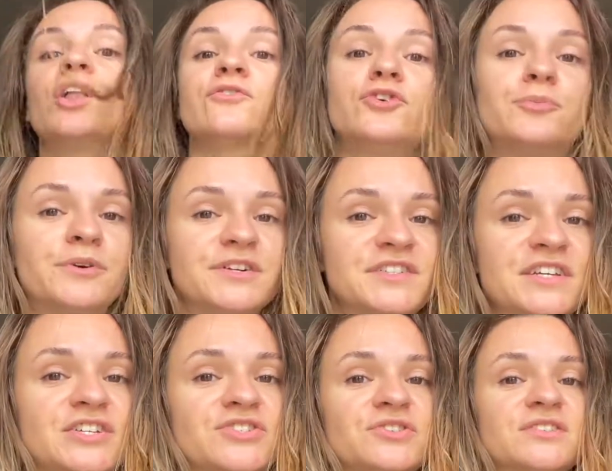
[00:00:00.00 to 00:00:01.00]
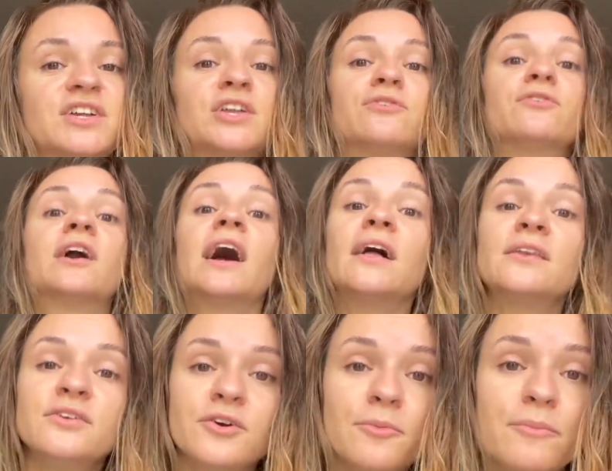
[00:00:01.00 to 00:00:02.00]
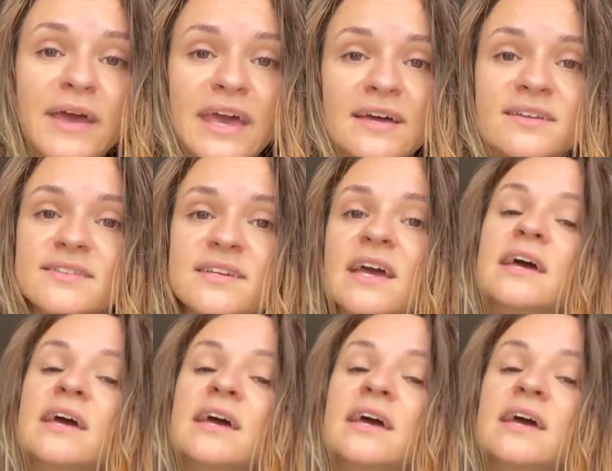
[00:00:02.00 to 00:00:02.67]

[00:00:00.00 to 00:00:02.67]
of your procedures and you've gotten your band,